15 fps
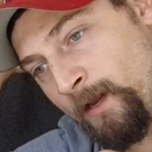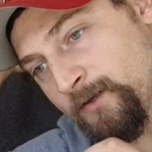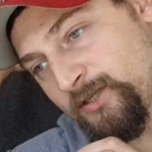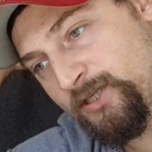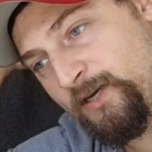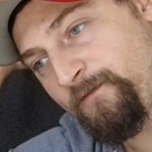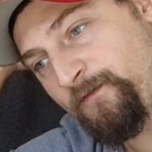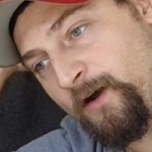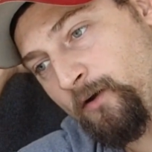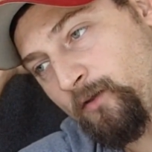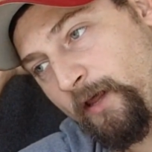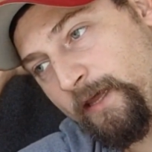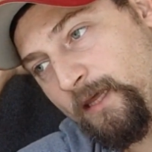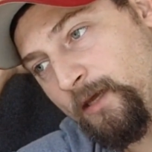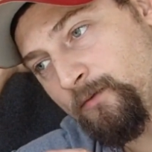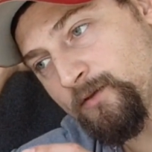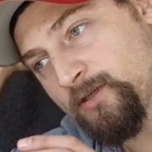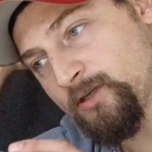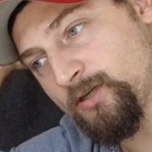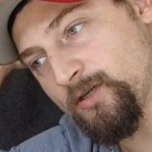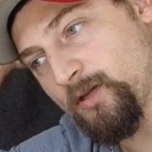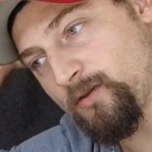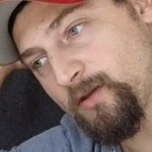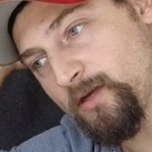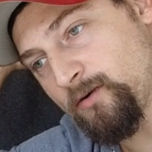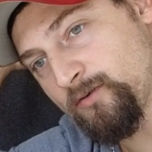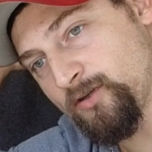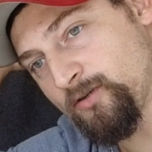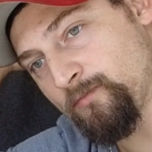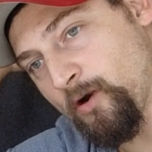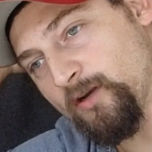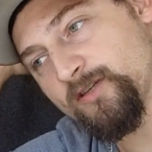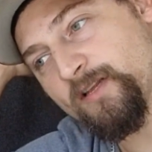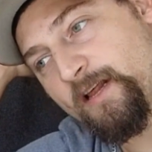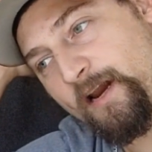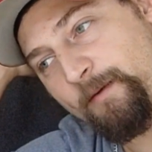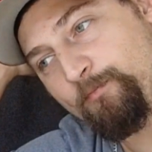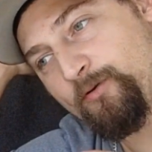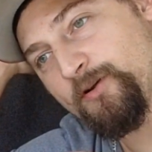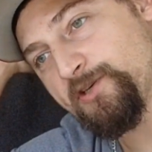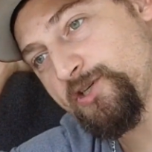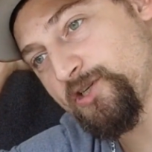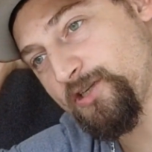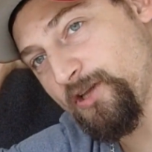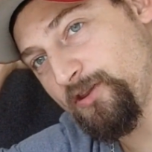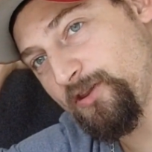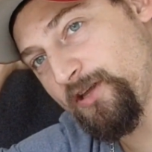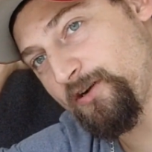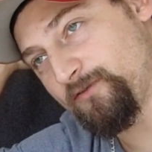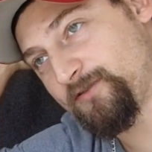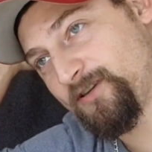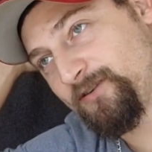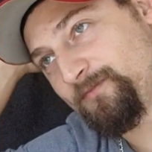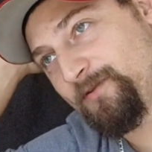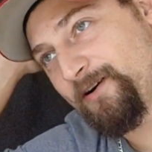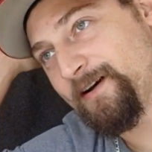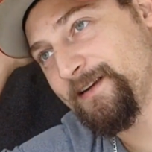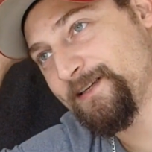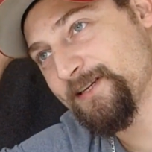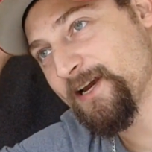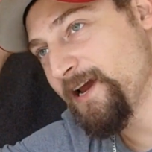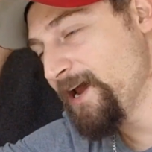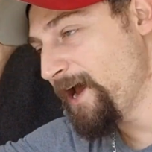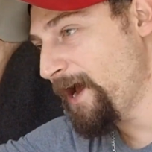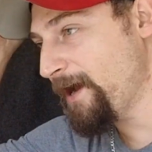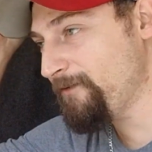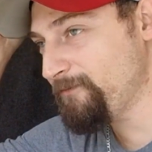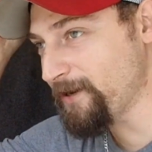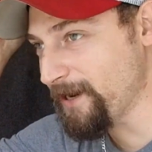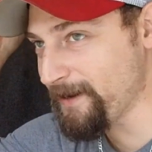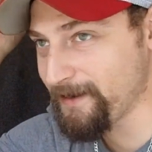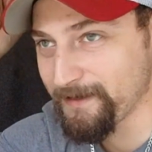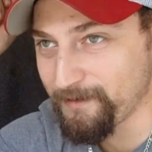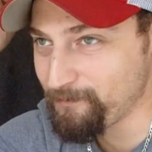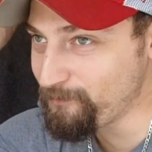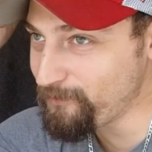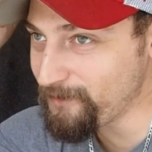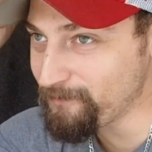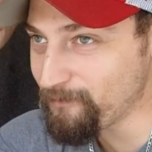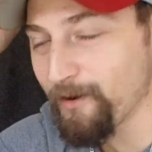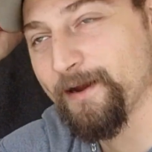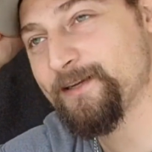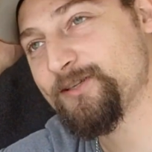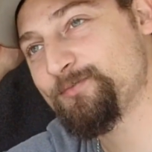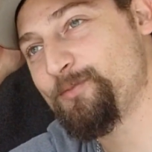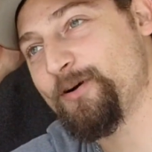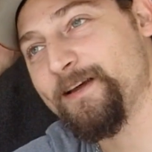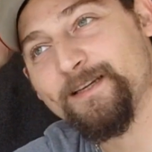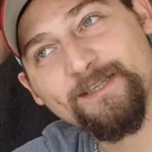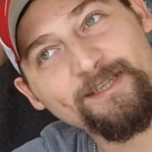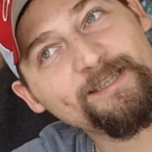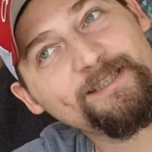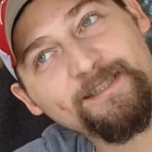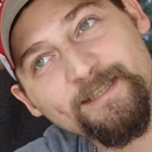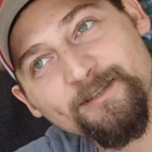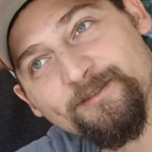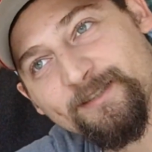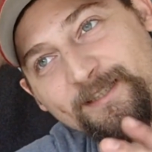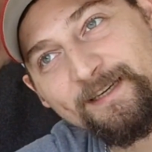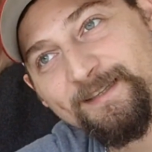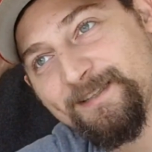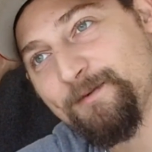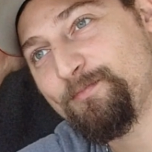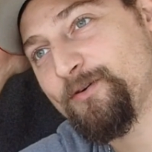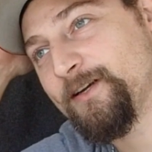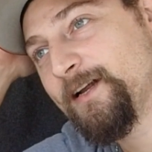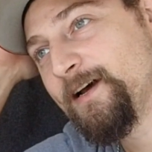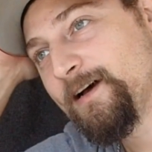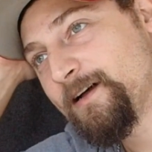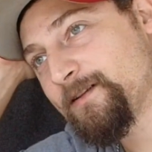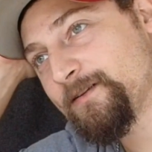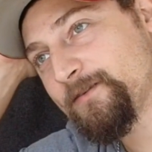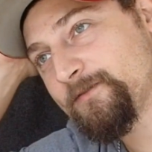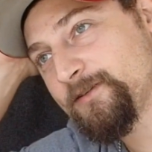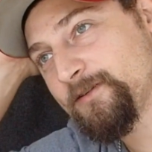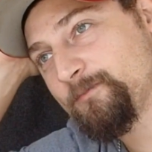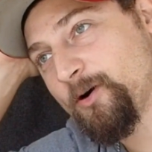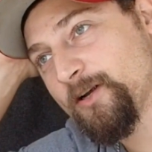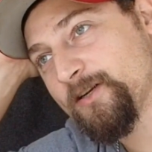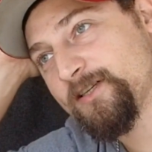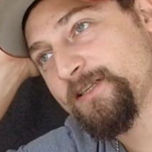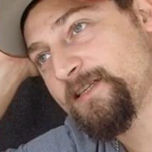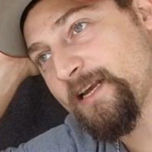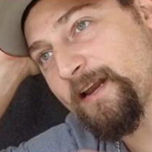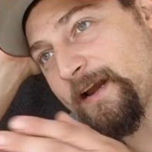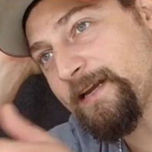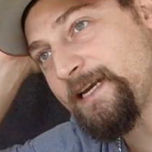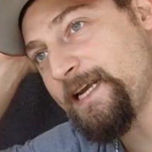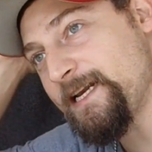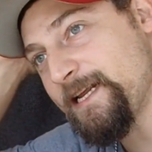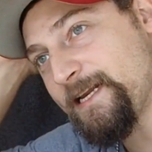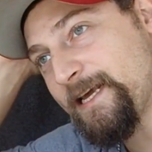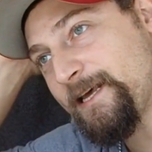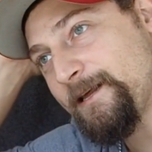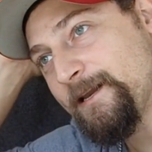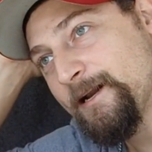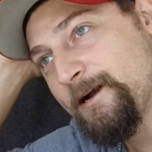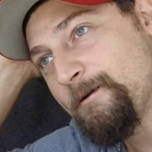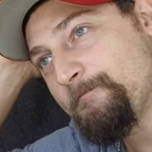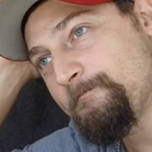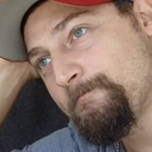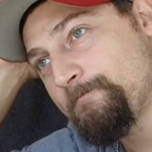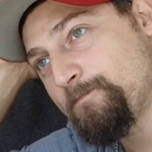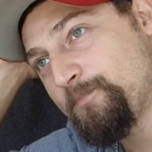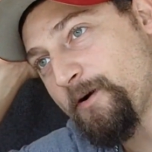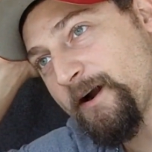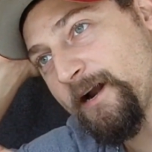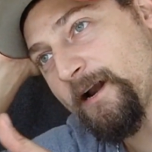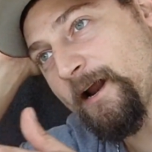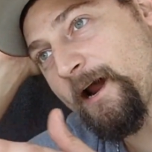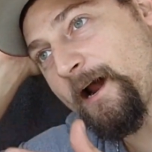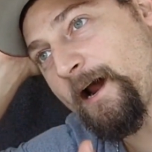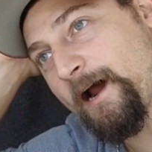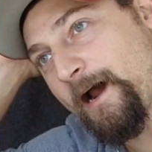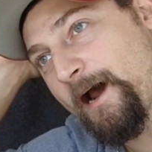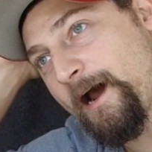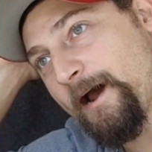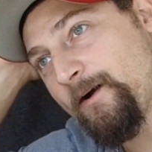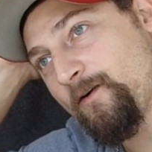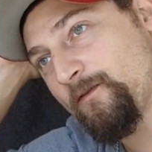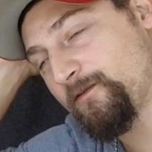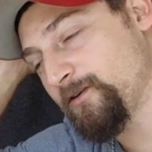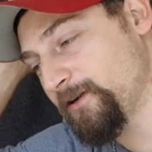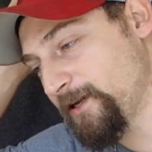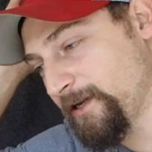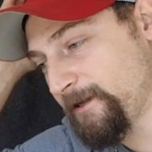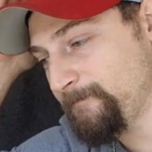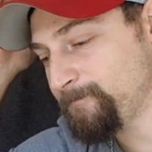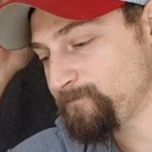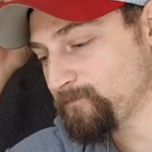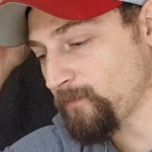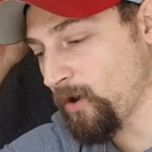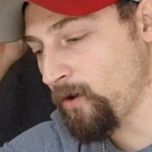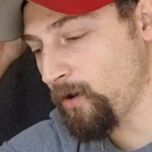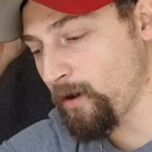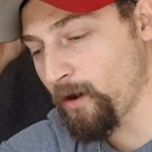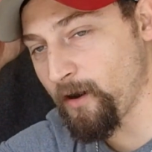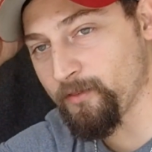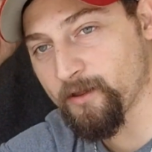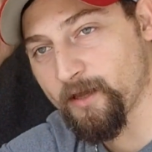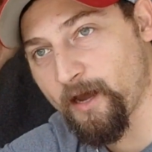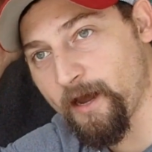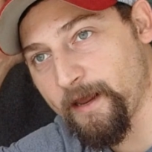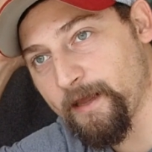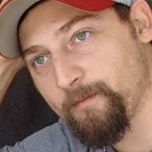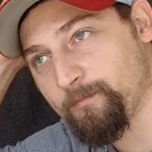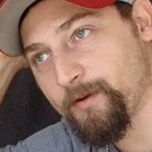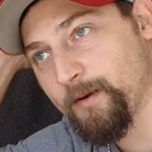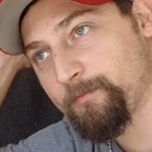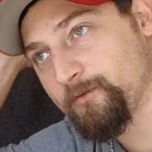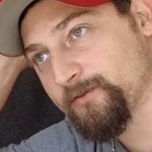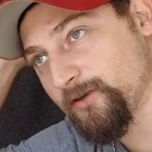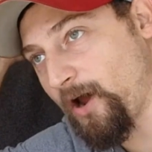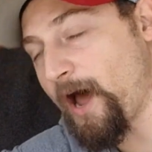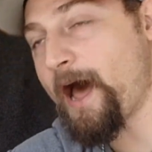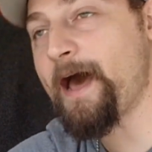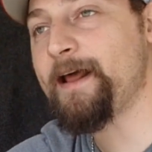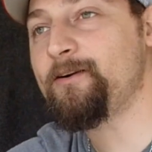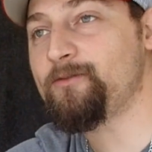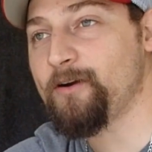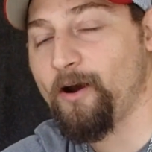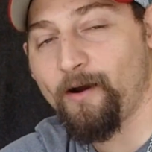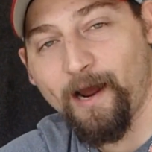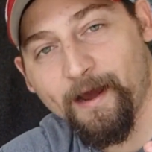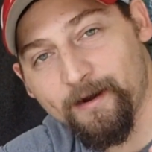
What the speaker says: She felt like it was just a little too much, that I put just a little too much. I didn't put much, but she still says I put a little too much. She said I needed it, but I overdid it on the cayenne pepper. So I don't know.